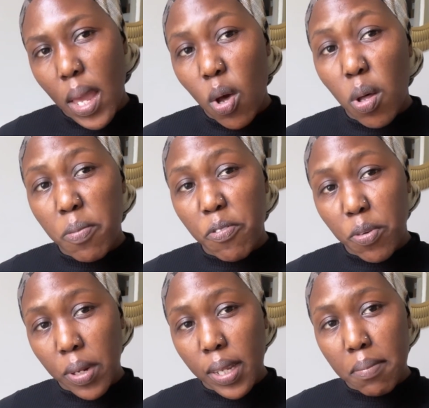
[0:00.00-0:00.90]

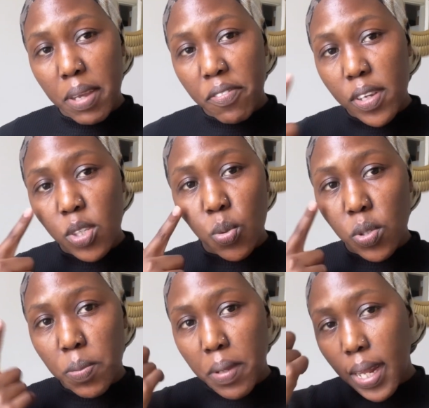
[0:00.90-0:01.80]
hopefully my face
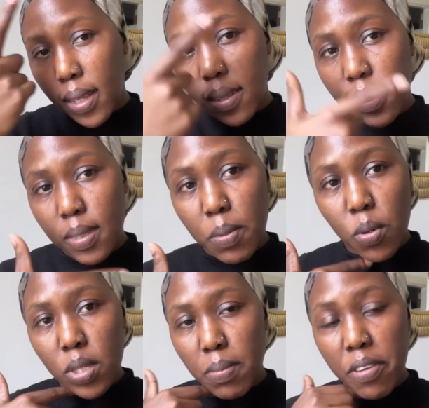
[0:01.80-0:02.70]
won't be like this
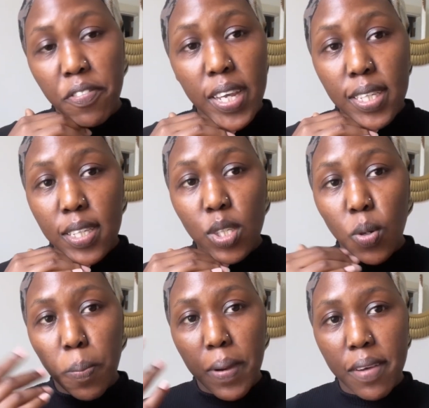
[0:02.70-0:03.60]
because my face is
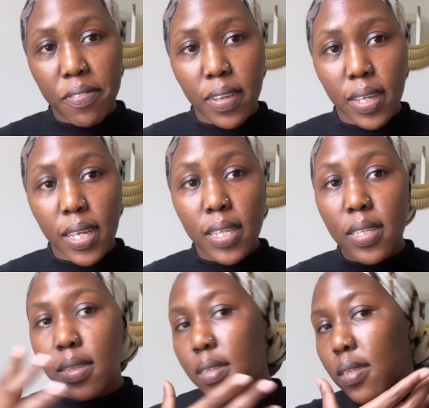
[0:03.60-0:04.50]
so puffy
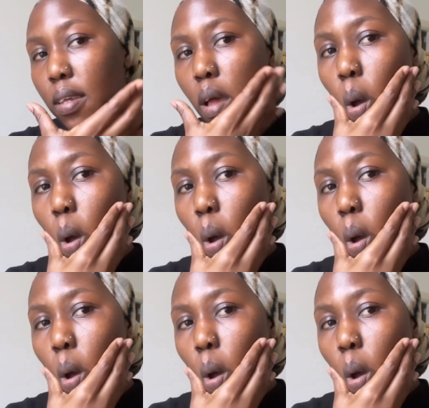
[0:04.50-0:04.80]
it's